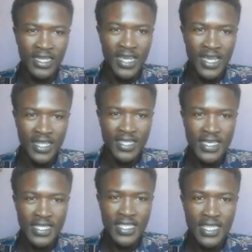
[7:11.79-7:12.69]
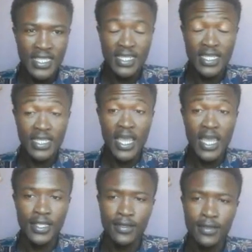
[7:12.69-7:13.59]
in
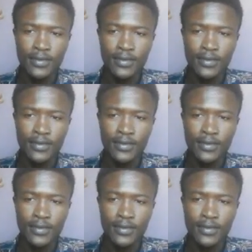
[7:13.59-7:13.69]
1939.